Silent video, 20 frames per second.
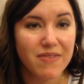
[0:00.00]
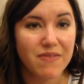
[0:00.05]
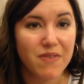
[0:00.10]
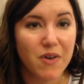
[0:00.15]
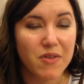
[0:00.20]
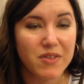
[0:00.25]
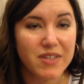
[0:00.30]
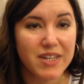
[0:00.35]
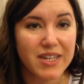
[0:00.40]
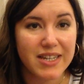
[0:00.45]

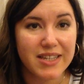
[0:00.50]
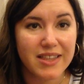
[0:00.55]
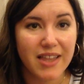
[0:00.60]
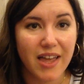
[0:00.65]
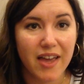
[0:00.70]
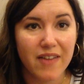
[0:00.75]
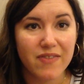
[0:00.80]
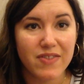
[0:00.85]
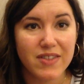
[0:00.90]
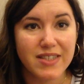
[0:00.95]
Vogue Knitting
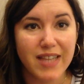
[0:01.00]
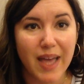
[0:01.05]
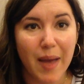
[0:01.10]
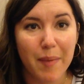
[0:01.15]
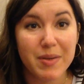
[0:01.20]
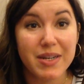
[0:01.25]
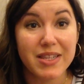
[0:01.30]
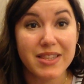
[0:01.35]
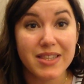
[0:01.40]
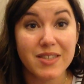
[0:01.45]
Live that's
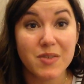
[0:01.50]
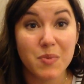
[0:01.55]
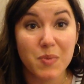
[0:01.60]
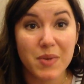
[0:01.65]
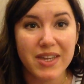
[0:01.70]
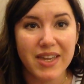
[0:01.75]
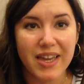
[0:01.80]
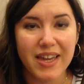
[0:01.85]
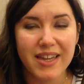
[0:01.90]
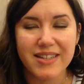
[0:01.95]
happening this
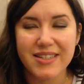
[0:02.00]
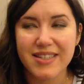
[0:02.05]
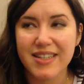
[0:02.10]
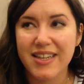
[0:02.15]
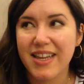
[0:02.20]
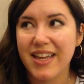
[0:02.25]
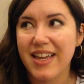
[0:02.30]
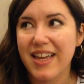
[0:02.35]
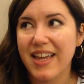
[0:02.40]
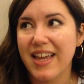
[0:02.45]
weekend,
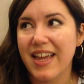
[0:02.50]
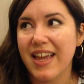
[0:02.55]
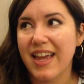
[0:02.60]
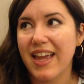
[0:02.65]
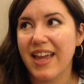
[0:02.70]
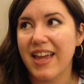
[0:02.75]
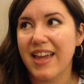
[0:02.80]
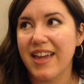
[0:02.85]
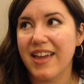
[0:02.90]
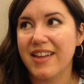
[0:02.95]

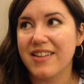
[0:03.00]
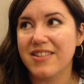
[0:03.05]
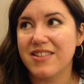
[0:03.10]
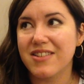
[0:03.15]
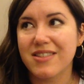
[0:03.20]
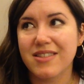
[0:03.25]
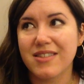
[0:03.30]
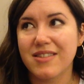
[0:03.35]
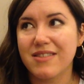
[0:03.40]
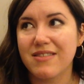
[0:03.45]
and
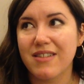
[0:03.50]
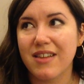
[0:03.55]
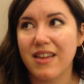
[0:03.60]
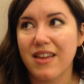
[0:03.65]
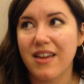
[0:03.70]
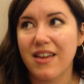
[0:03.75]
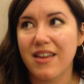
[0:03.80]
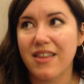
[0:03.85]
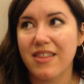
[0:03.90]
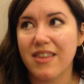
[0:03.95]
just
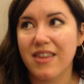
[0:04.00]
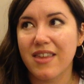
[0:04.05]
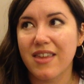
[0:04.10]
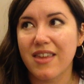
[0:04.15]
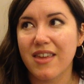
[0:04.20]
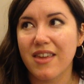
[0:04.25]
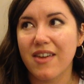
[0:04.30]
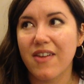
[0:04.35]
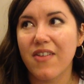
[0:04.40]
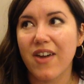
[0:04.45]

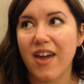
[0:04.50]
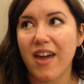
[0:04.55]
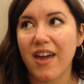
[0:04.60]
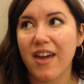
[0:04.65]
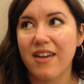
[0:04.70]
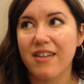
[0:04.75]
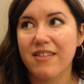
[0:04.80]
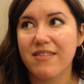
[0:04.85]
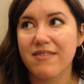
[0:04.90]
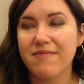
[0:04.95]
thinking,
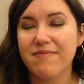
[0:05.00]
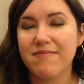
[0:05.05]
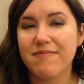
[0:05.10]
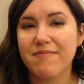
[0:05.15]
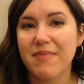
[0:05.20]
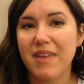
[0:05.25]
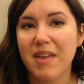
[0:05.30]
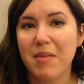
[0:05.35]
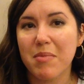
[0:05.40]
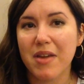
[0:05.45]
okay,
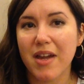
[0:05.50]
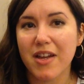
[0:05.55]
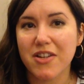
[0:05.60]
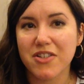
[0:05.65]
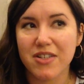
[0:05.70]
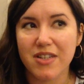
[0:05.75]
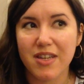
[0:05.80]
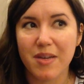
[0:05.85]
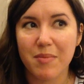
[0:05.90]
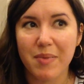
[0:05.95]
maybe I
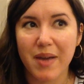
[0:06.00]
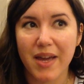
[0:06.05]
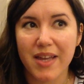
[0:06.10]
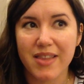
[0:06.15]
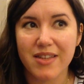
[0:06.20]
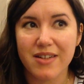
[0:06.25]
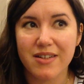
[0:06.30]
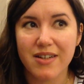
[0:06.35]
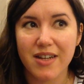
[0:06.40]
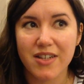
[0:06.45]
should get
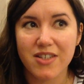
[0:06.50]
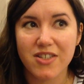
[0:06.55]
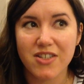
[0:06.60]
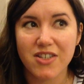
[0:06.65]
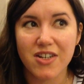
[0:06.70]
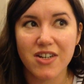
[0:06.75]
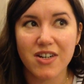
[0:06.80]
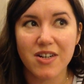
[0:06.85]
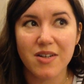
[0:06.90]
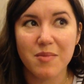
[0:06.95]
back there next
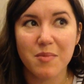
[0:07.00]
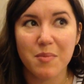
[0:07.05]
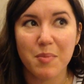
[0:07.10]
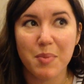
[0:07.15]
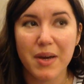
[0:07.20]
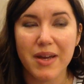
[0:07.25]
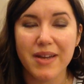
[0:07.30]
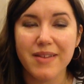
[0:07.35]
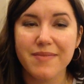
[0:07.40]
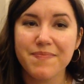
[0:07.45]
year,
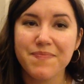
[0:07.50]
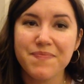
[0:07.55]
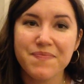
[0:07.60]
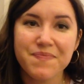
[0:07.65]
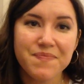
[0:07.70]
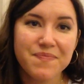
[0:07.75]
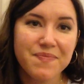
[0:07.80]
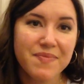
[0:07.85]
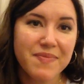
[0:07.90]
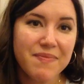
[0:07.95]
but
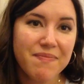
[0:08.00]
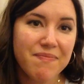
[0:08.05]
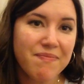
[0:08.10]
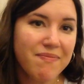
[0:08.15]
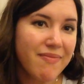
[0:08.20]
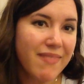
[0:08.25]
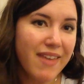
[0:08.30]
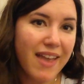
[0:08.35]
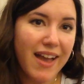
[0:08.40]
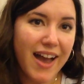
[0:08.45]

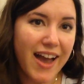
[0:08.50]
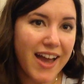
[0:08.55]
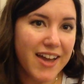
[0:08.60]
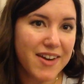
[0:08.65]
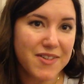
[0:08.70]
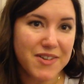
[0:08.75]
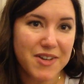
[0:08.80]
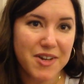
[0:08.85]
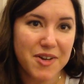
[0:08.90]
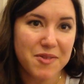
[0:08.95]
I
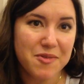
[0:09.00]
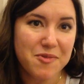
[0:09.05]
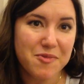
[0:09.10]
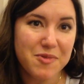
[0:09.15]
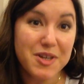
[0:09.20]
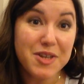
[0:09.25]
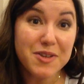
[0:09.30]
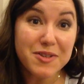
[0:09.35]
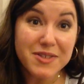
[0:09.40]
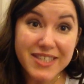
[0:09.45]
don't know.
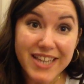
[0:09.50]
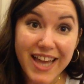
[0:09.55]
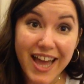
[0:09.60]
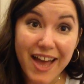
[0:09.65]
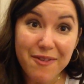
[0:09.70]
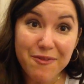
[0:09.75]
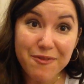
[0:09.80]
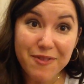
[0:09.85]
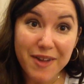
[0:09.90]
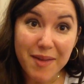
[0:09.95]
We used to
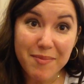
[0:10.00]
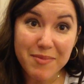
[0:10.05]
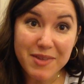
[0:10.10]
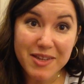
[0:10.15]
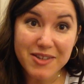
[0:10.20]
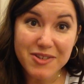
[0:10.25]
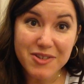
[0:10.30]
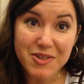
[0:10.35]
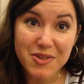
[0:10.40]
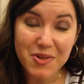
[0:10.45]
have
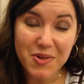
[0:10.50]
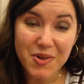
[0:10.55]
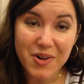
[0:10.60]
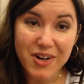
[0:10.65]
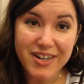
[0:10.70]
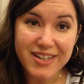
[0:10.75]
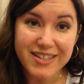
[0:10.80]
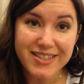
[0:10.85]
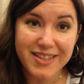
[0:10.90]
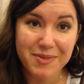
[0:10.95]
family in New
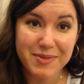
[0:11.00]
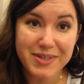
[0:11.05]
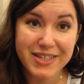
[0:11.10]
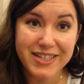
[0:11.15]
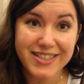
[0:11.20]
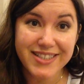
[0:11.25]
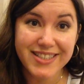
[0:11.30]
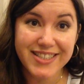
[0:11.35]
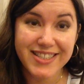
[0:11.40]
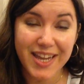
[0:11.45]
York that we
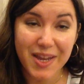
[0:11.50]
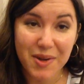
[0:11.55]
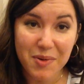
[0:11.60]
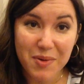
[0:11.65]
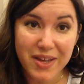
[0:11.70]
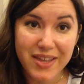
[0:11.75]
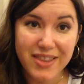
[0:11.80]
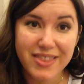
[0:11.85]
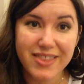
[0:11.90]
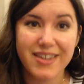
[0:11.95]
could stay
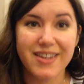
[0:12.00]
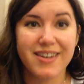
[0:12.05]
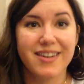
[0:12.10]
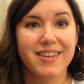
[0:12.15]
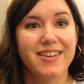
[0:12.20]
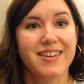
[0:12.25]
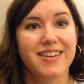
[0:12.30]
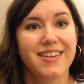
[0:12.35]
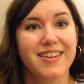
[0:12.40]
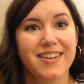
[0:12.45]
with,
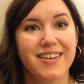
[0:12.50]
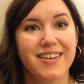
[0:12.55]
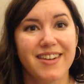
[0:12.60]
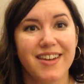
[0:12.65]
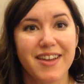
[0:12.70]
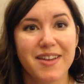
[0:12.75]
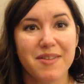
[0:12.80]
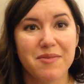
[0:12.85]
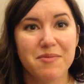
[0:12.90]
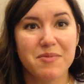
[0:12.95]
and
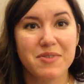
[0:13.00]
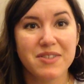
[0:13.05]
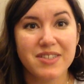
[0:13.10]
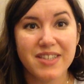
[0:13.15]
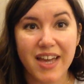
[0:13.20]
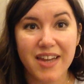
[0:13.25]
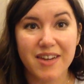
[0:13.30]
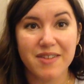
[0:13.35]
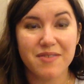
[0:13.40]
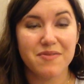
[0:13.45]
it was
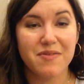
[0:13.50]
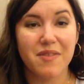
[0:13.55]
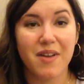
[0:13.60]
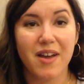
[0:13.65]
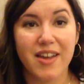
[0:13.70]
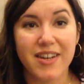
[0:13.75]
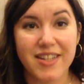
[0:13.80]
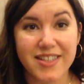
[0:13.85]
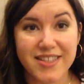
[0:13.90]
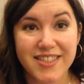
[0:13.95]
kind of
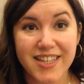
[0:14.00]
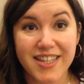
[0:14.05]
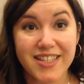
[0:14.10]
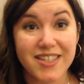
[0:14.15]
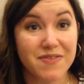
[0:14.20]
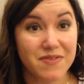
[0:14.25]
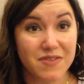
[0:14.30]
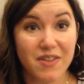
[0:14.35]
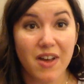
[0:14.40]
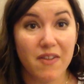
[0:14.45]
an
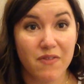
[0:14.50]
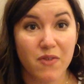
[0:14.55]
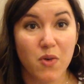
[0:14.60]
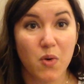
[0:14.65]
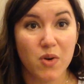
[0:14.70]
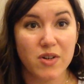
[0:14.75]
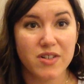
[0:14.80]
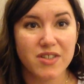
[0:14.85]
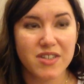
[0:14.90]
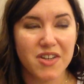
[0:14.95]
incentive, of
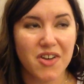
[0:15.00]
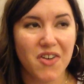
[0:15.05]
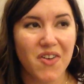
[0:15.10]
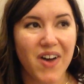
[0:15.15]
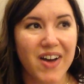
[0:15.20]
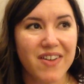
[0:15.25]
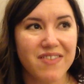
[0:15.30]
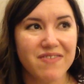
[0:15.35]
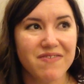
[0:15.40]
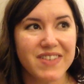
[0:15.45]
course, to go
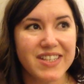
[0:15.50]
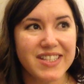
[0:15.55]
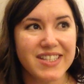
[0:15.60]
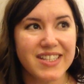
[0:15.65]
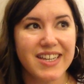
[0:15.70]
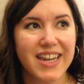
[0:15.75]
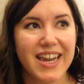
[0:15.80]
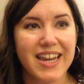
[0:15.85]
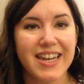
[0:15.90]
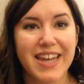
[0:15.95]
out and
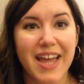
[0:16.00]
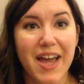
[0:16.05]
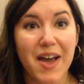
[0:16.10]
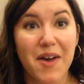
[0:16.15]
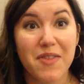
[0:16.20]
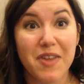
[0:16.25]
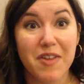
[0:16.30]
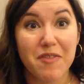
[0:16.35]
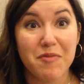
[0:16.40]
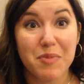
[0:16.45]
visit, and
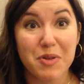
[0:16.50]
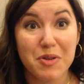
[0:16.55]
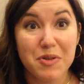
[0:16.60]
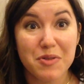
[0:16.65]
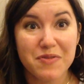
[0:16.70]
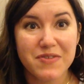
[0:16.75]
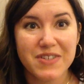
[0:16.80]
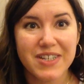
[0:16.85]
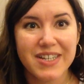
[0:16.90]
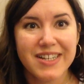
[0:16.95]
now they've
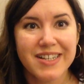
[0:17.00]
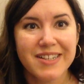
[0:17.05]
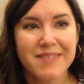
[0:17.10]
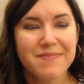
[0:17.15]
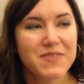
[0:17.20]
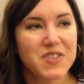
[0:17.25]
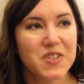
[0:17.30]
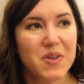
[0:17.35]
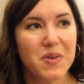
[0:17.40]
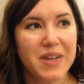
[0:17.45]
moved,
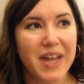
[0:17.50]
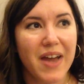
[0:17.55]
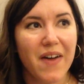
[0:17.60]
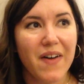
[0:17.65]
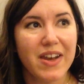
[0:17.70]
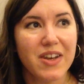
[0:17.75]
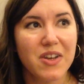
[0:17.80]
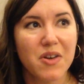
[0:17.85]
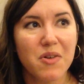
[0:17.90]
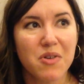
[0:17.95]
so now
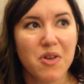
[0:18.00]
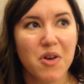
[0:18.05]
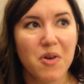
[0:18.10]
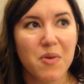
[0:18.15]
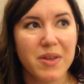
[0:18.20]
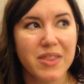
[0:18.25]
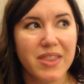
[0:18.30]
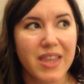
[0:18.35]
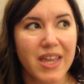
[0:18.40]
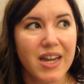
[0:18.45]
I know no
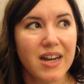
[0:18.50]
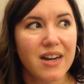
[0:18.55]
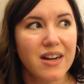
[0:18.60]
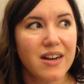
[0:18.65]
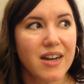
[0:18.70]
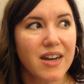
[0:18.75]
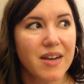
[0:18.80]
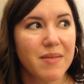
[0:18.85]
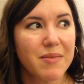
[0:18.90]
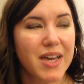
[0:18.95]
one there,
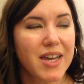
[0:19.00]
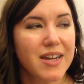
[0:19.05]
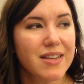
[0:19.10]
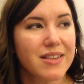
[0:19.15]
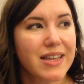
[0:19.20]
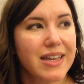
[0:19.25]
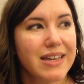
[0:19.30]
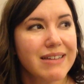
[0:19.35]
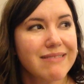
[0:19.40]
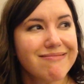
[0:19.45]
and I'm kind
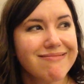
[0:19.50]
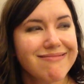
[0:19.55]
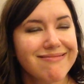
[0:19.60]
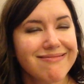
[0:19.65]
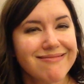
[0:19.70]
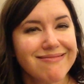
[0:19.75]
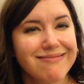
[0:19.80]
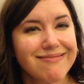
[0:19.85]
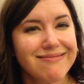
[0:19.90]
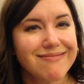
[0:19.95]
of like,
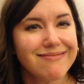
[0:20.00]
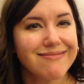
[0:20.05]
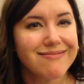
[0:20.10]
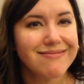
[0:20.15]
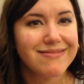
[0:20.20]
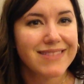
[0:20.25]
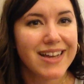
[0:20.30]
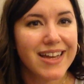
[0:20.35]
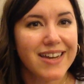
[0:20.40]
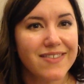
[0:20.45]

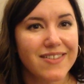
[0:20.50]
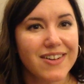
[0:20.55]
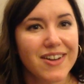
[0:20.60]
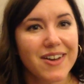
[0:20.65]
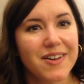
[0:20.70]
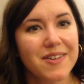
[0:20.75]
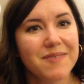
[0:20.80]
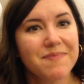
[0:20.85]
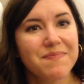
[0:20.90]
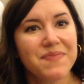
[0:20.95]
I don't
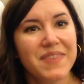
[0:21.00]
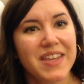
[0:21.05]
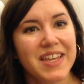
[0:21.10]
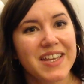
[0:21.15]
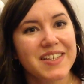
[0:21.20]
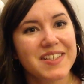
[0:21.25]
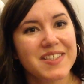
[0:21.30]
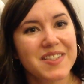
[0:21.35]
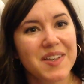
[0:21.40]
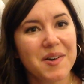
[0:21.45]
know.
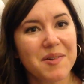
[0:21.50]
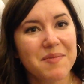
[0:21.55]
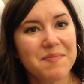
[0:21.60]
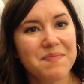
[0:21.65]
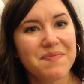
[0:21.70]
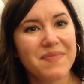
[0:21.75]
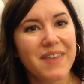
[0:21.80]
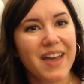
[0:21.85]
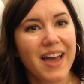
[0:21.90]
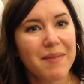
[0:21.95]
So
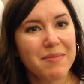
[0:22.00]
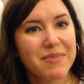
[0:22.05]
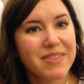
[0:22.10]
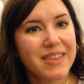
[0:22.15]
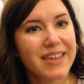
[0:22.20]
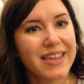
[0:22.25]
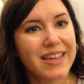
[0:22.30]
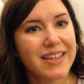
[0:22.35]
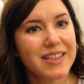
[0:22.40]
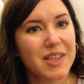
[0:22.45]
I'm
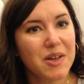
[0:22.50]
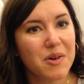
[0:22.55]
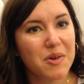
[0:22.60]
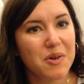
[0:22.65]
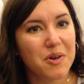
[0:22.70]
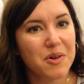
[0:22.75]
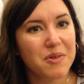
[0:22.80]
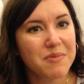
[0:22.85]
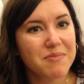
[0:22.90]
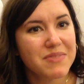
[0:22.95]
thinking
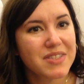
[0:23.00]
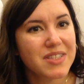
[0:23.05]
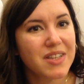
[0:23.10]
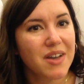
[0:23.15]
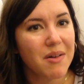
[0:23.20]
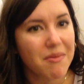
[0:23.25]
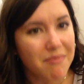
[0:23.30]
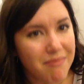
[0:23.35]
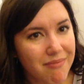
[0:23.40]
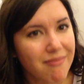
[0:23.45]
local. So